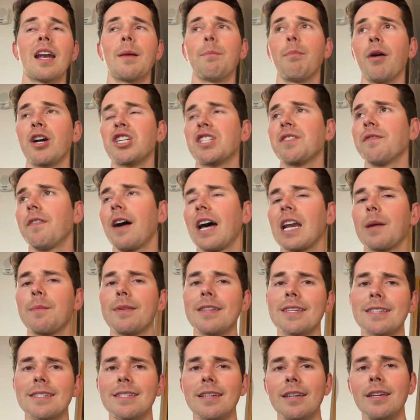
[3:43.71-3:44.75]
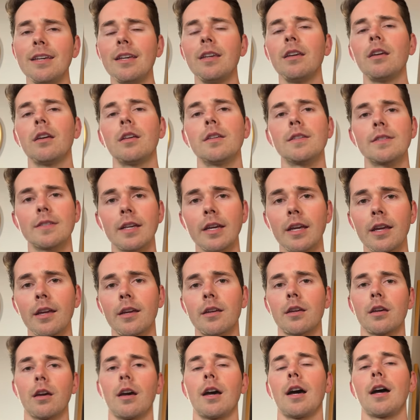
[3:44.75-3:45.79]
a bunch of vitamin C,
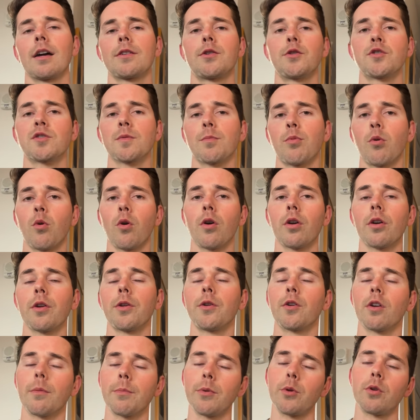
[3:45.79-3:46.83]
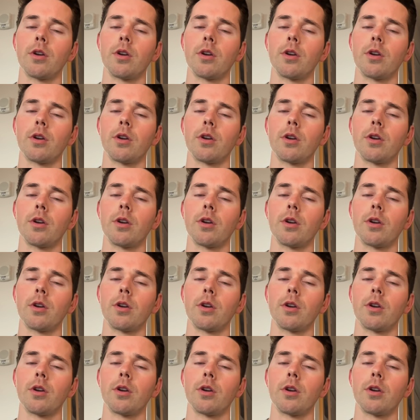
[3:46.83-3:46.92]
zinc, uh, to support your immune